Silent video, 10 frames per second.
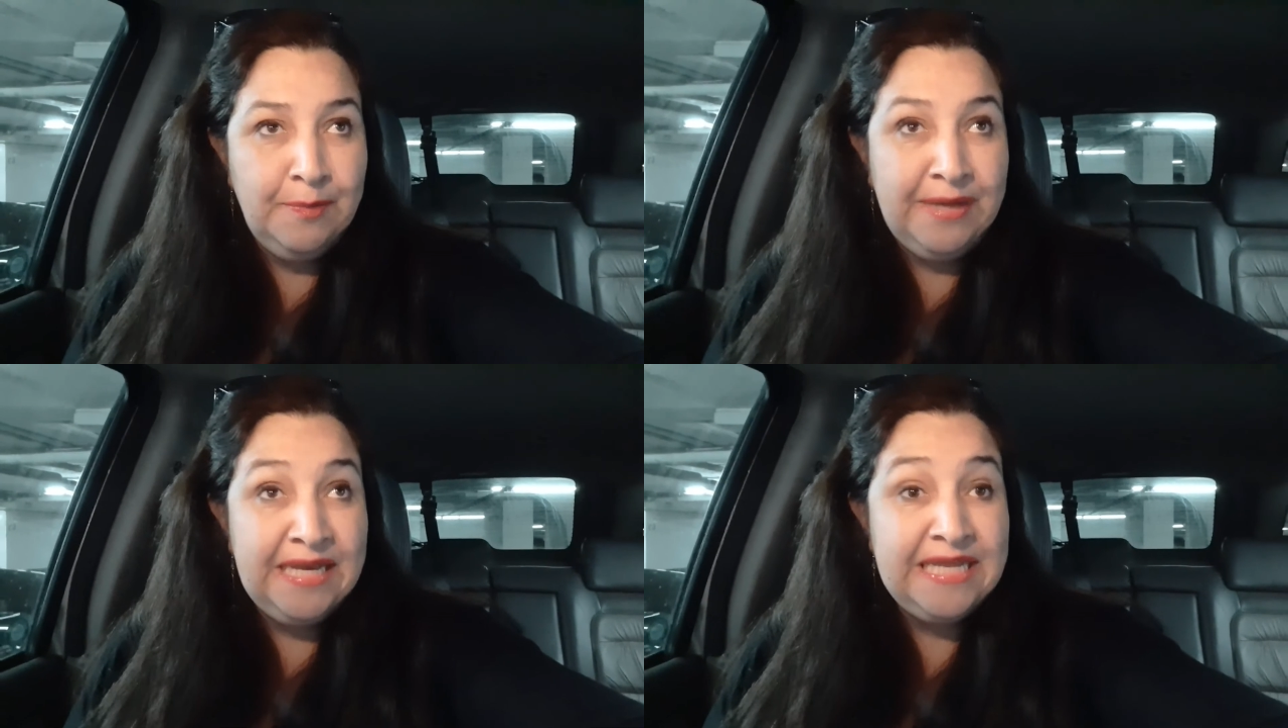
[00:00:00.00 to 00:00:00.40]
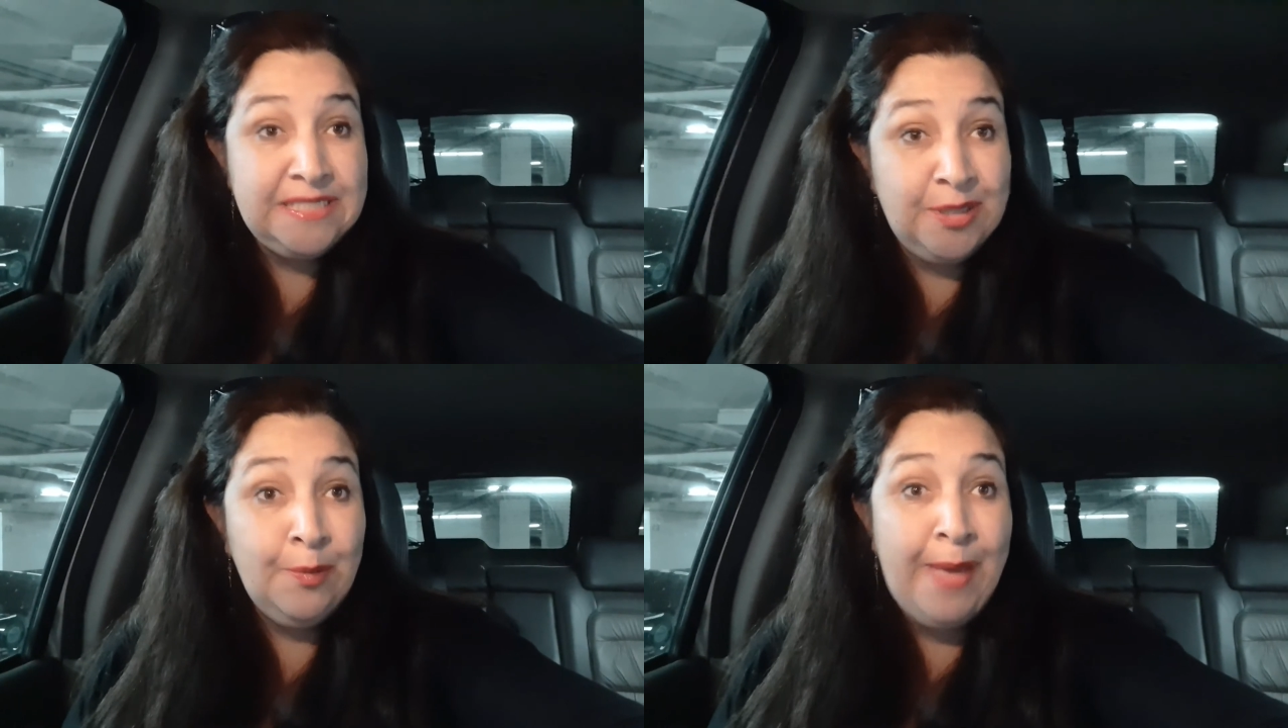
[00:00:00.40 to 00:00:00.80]
but it's
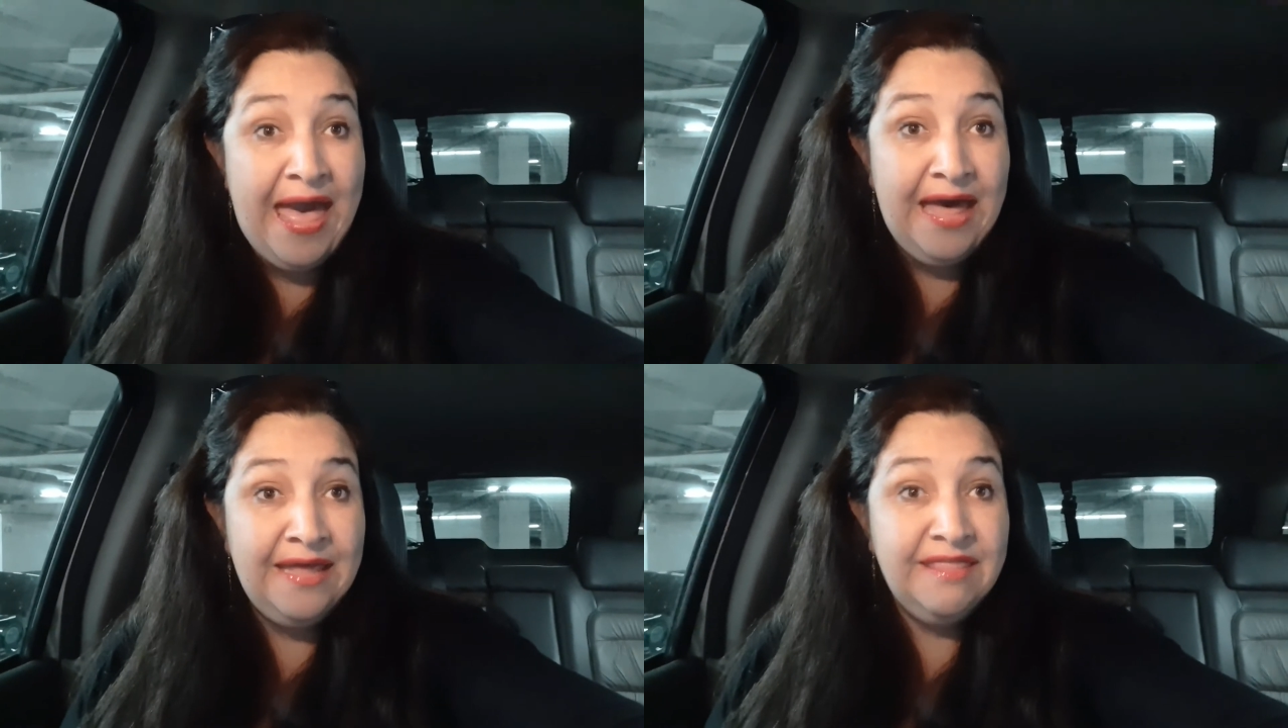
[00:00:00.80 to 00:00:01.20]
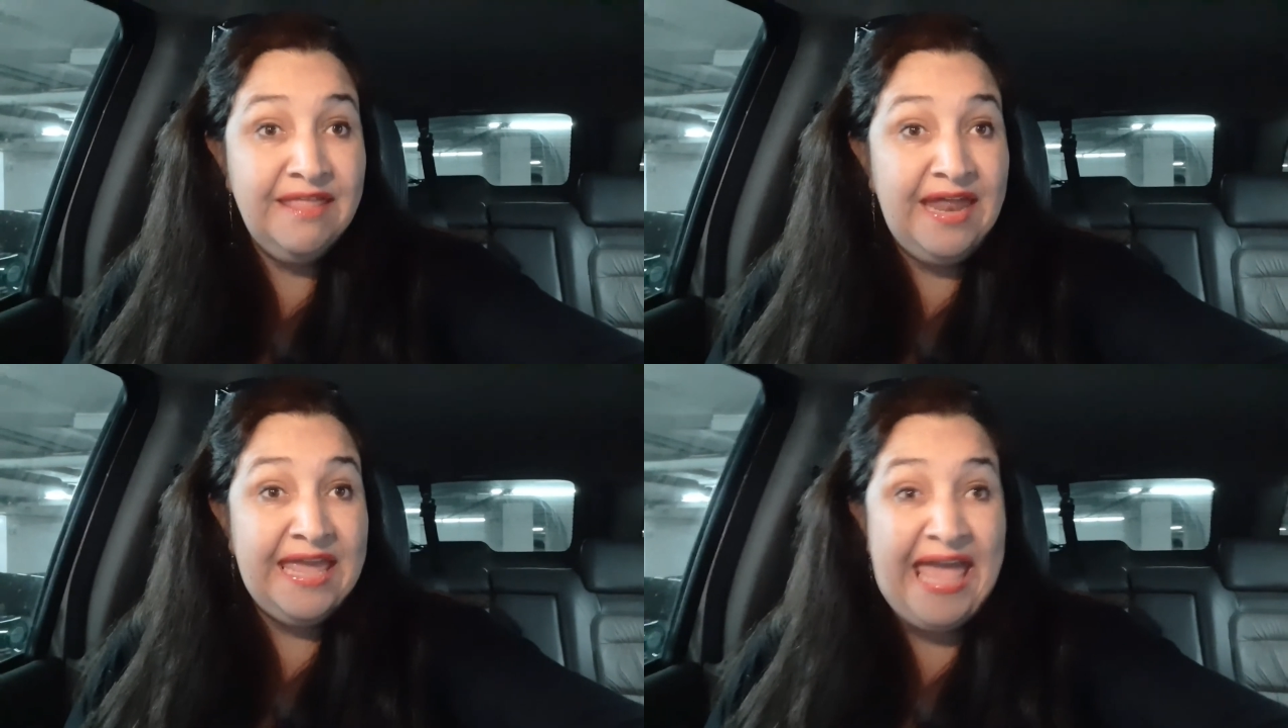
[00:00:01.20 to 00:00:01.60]
so bad
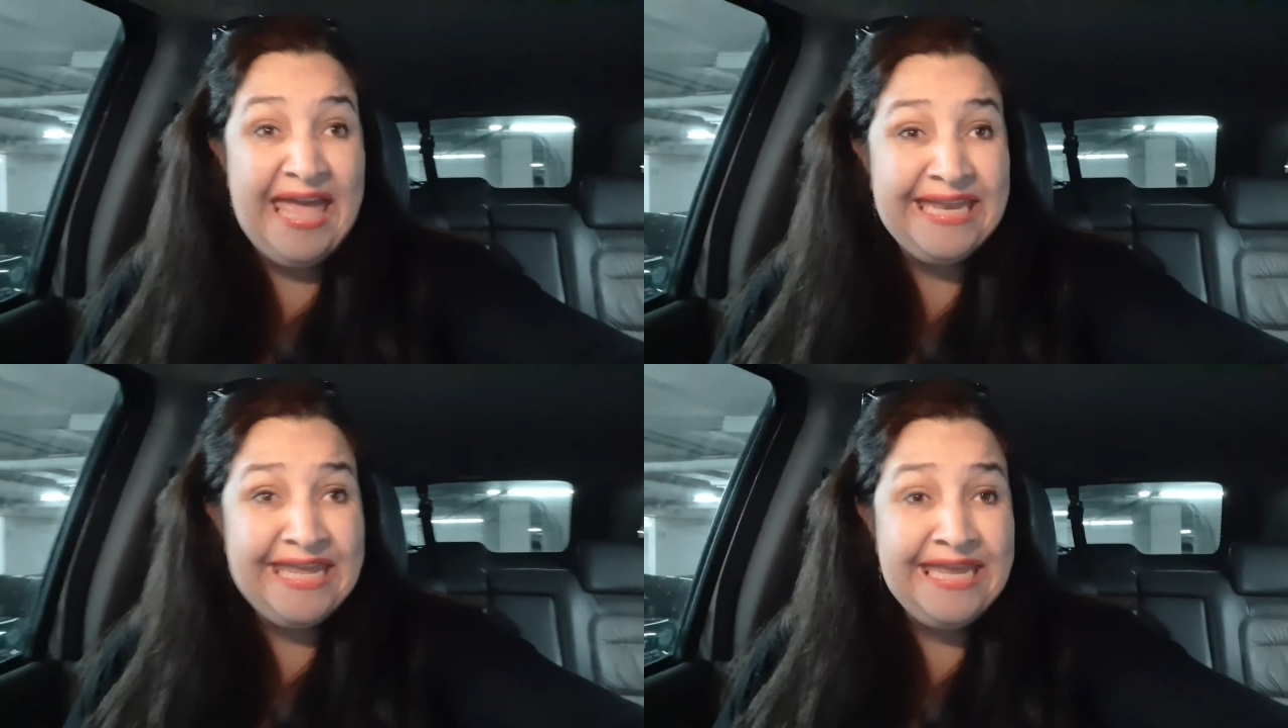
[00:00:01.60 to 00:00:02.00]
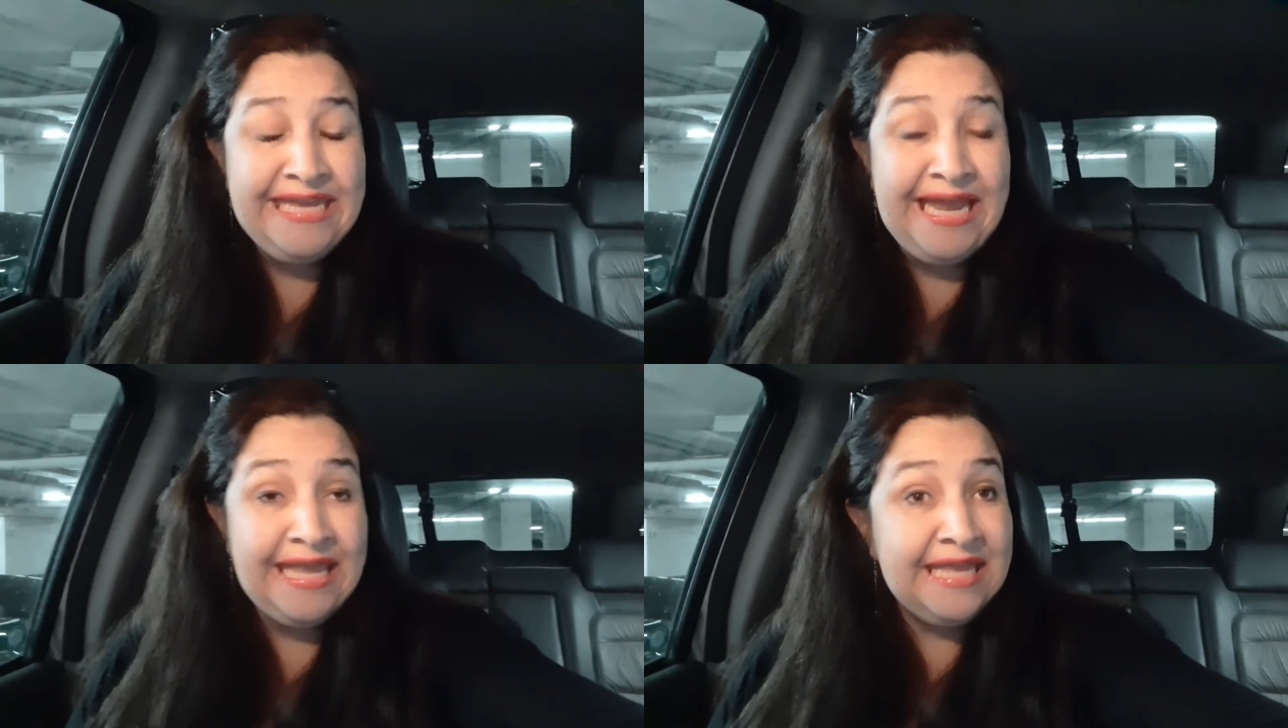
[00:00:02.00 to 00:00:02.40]
that I can't
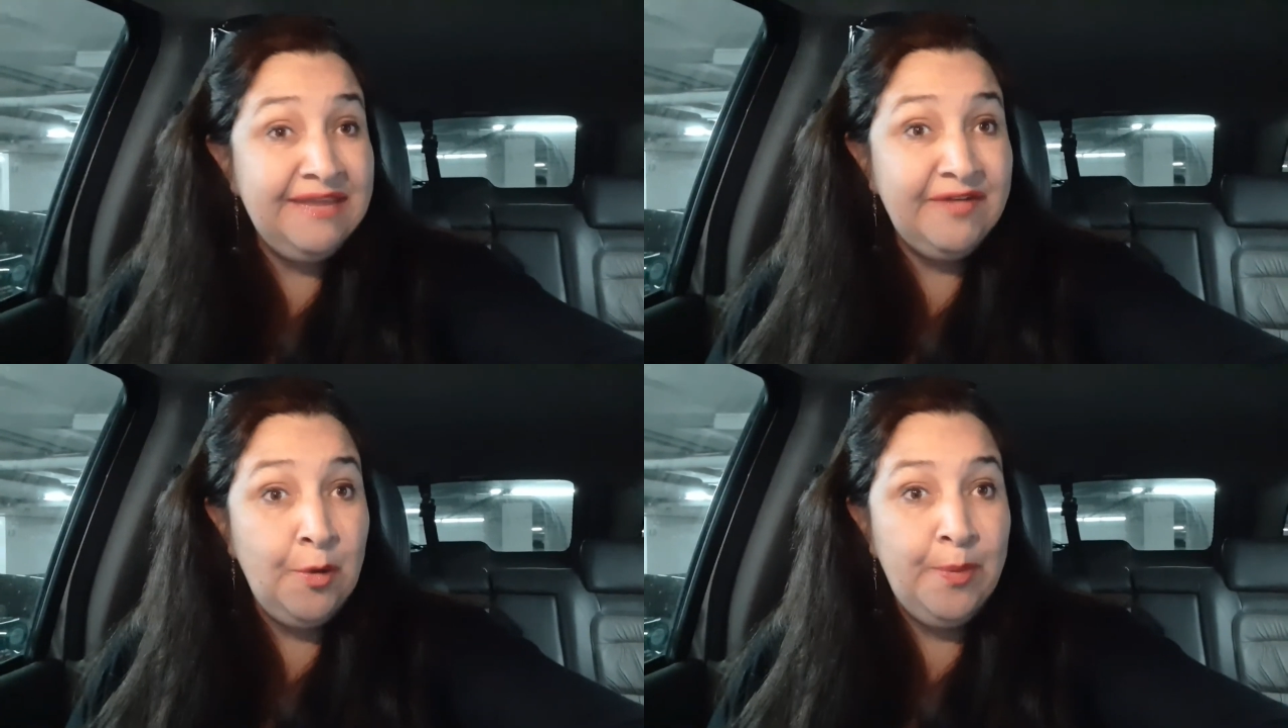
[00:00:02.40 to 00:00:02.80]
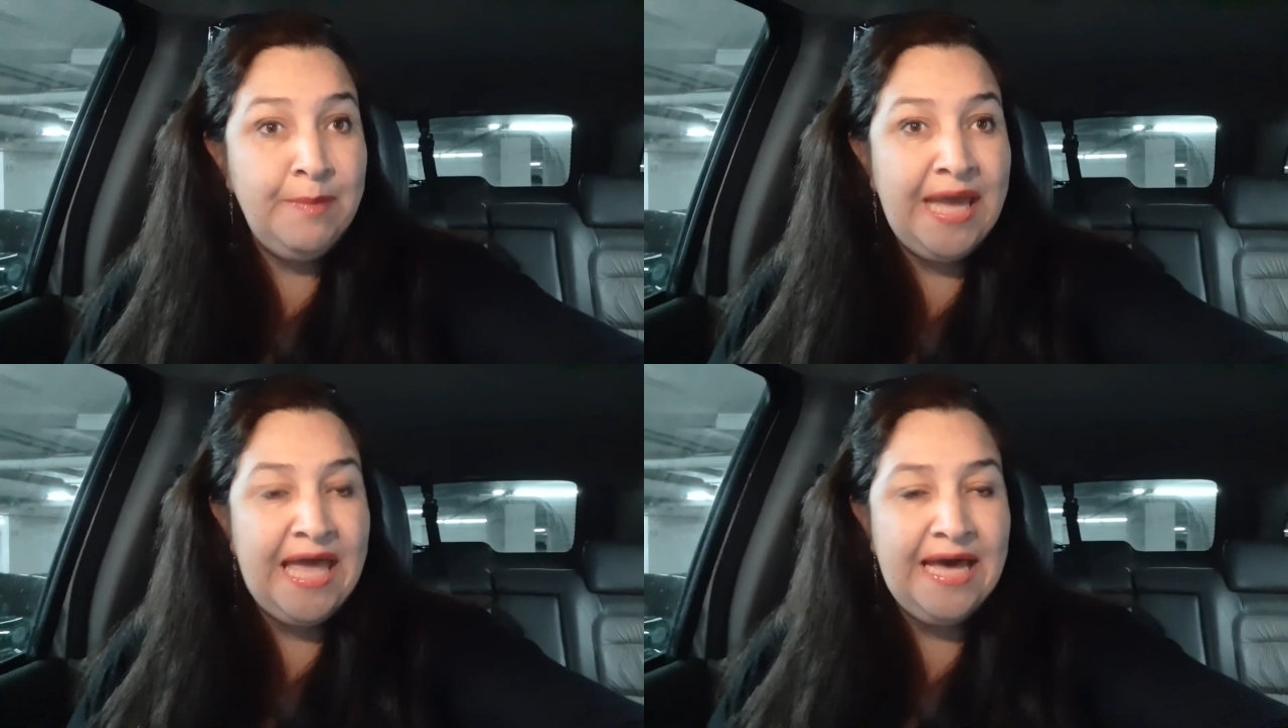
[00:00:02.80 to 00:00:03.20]
eat, I can't even open
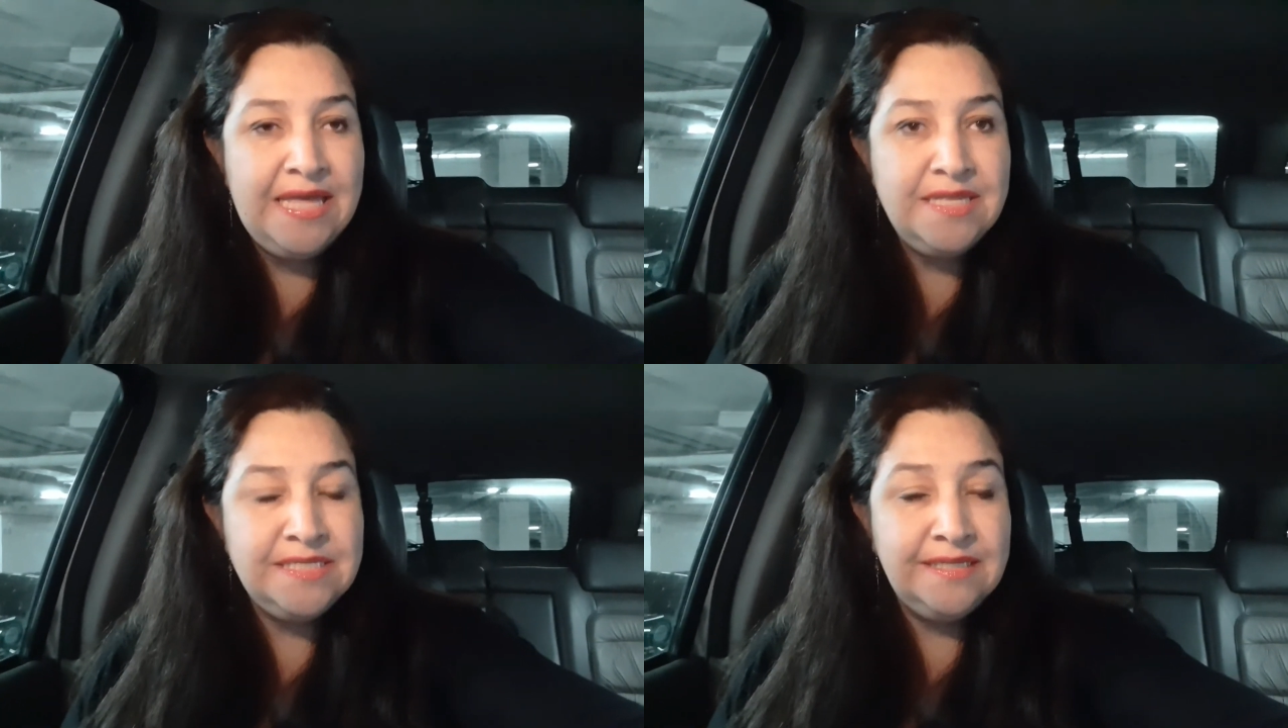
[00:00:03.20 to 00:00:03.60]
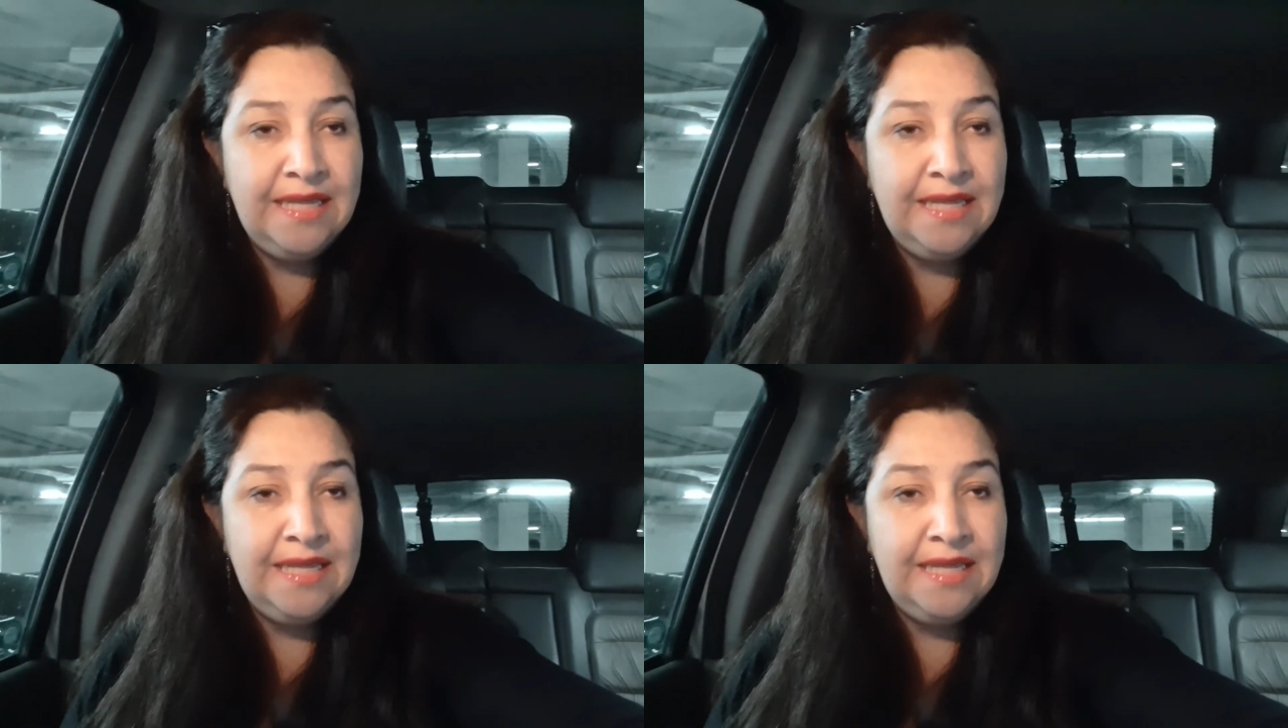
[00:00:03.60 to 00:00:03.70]
my eyes,